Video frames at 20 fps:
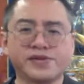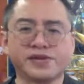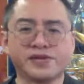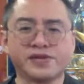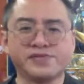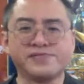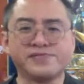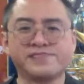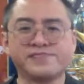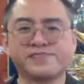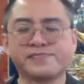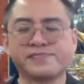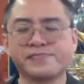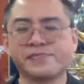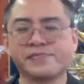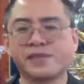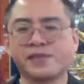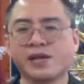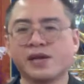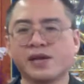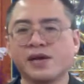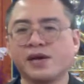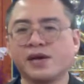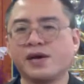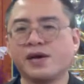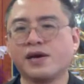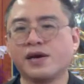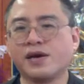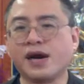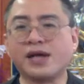and
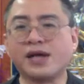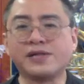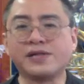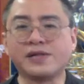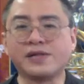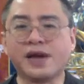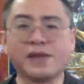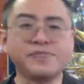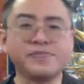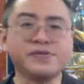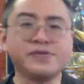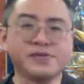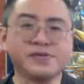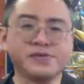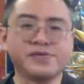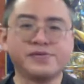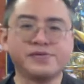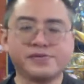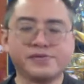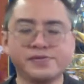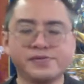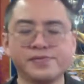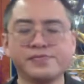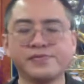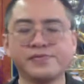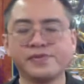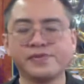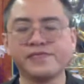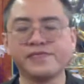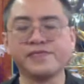unhappy,
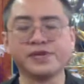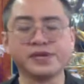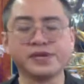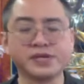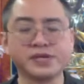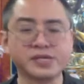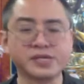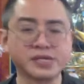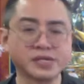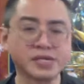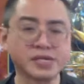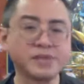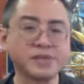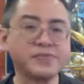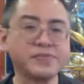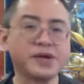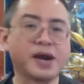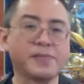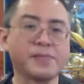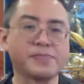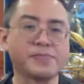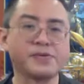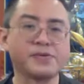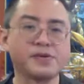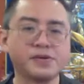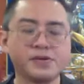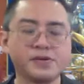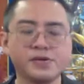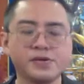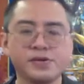if we keep it
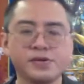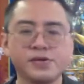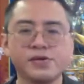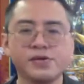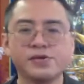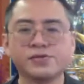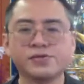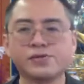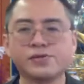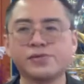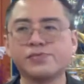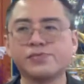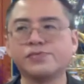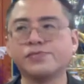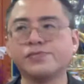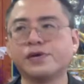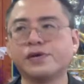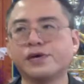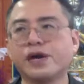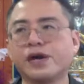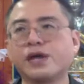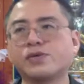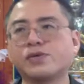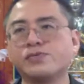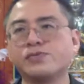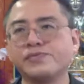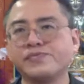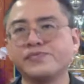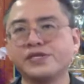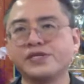up. So
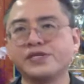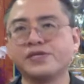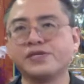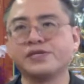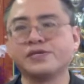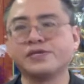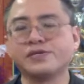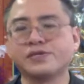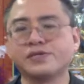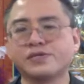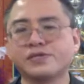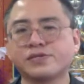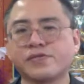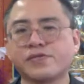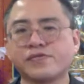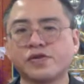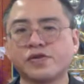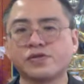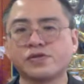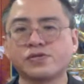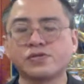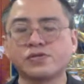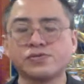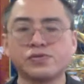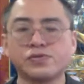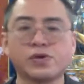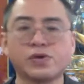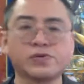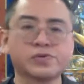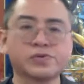equanimity is, of course, to
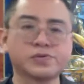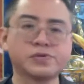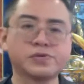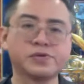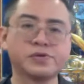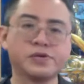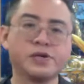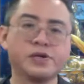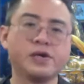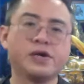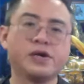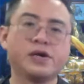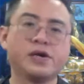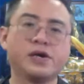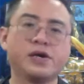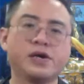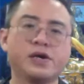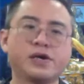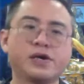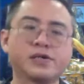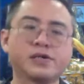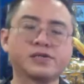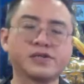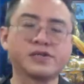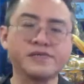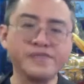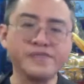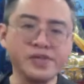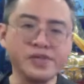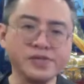not
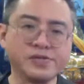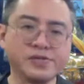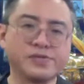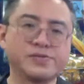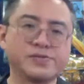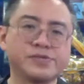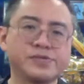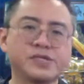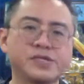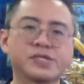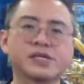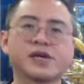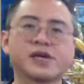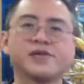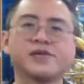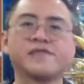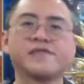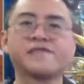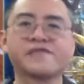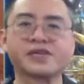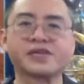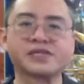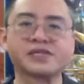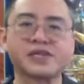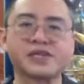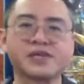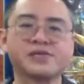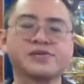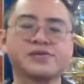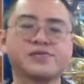give in to this kind of
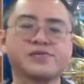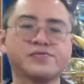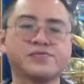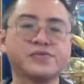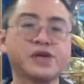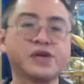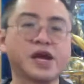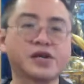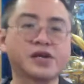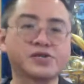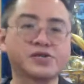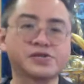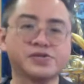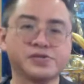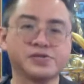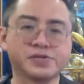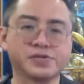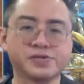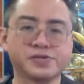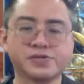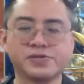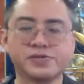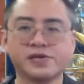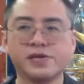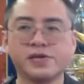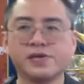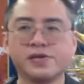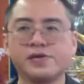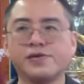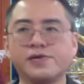fixated reactions.
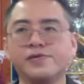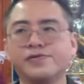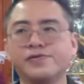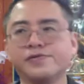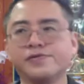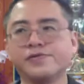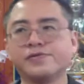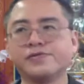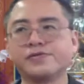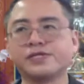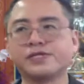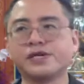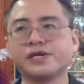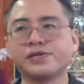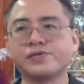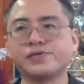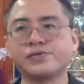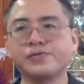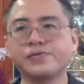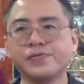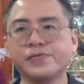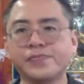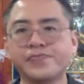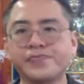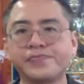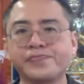Instead to